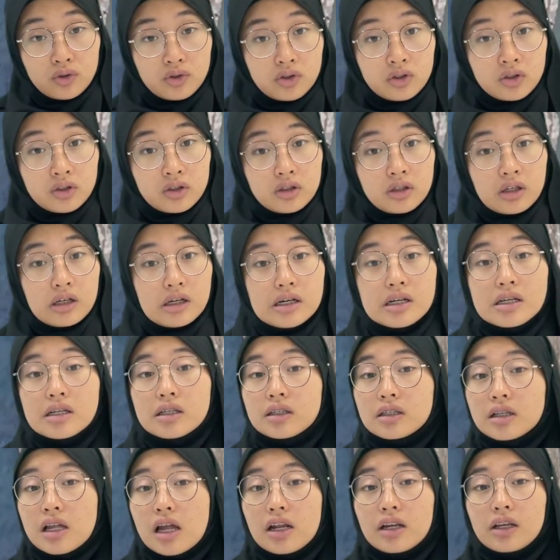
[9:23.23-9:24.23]
key to
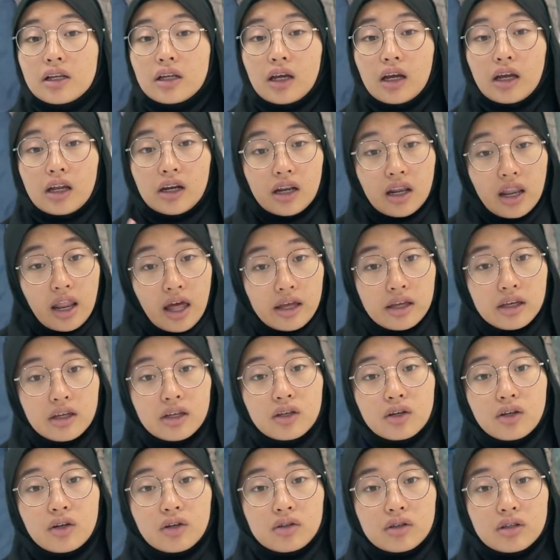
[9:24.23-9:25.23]
strengthening and
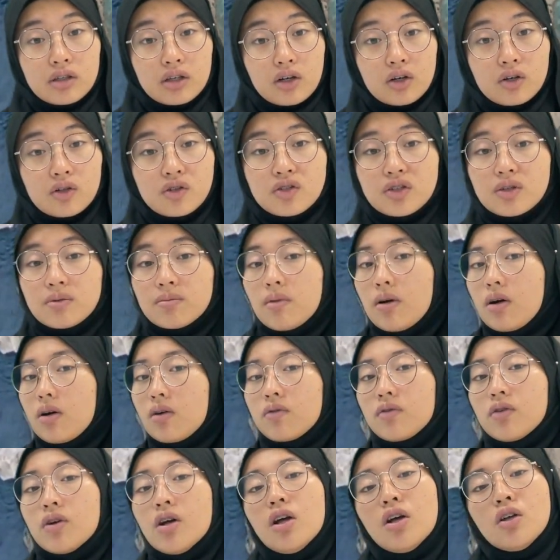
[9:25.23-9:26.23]
laying down the
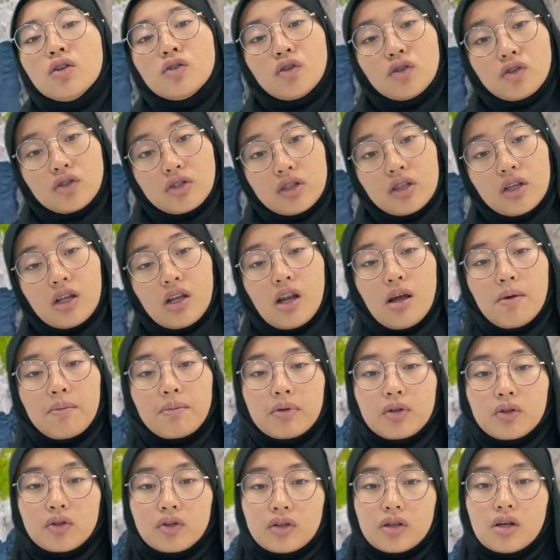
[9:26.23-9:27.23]
concept of sustainable
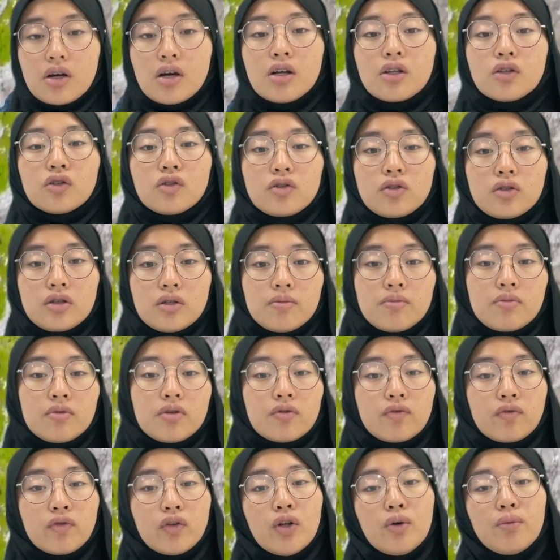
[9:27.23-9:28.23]
tourism development.
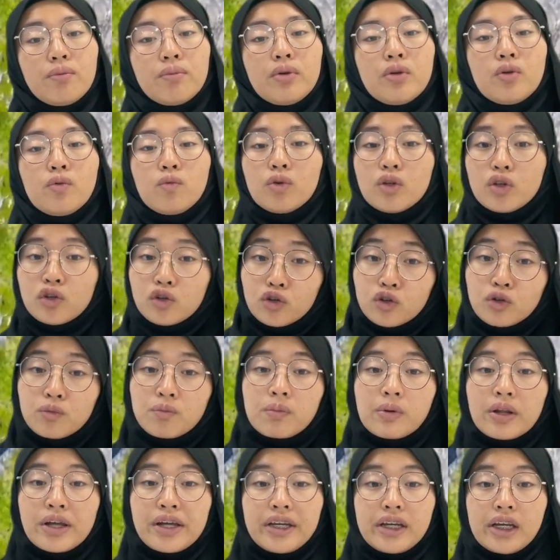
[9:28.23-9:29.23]
With good
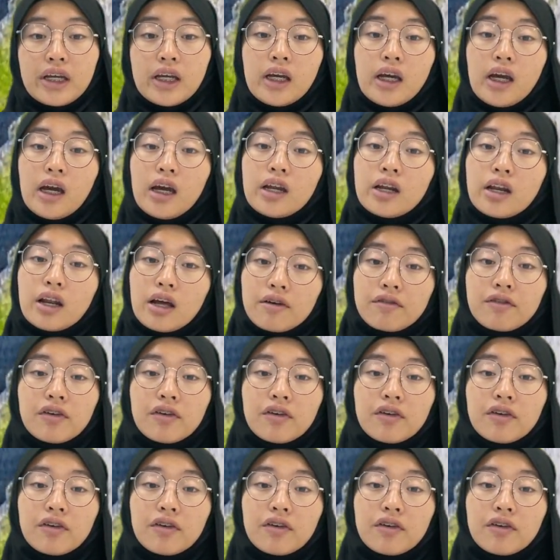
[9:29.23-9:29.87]
planning